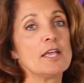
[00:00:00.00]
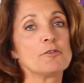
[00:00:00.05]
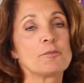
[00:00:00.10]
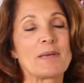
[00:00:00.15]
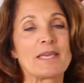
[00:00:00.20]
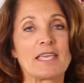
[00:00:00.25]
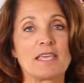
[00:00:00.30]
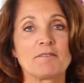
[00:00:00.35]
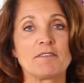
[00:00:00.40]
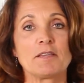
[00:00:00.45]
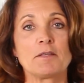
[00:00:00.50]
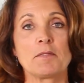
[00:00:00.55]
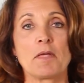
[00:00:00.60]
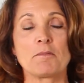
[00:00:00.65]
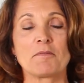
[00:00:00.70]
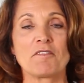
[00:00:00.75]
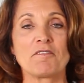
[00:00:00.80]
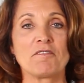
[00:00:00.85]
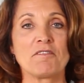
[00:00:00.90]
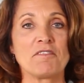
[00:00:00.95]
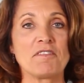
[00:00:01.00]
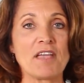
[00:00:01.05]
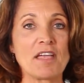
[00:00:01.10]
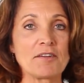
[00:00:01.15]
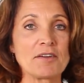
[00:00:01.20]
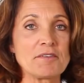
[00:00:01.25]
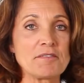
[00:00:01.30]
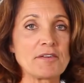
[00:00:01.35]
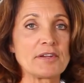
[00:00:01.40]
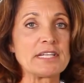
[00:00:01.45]
is by giving them a
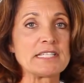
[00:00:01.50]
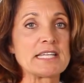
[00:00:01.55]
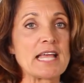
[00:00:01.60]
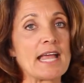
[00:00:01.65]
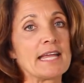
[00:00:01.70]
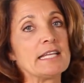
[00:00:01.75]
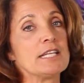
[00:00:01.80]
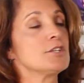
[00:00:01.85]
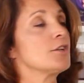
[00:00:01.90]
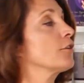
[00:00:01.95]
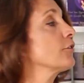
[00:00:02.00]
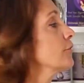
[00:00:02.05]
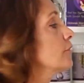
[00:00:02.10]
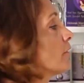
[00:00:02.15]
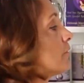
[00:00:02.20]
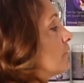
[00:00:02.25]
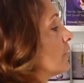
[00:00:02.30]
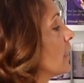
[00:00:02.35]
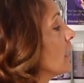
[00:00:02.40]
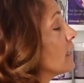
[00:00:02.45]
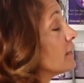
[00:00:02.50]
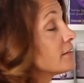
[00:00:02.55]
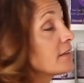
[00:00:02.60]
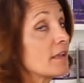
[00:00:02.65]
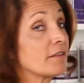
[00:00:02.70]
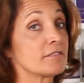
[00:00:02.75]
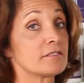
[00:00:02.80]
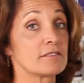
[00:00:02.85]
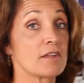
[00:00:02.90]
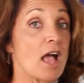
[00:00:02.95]
very, very tiny dose of
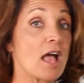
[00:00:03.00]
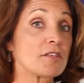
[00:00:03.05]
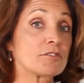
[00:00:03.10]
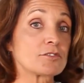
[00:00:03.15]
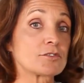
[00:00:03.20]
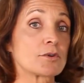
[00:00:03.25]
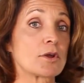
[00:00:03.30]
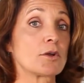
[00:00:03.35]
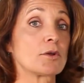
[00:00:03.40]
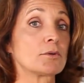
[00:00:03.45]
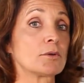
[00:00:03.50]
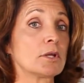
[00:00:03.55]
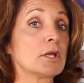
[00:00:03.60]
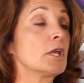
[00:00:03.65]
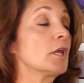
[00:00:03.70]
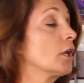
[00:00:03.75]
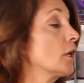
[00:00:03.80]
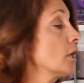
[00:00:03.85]
testosterone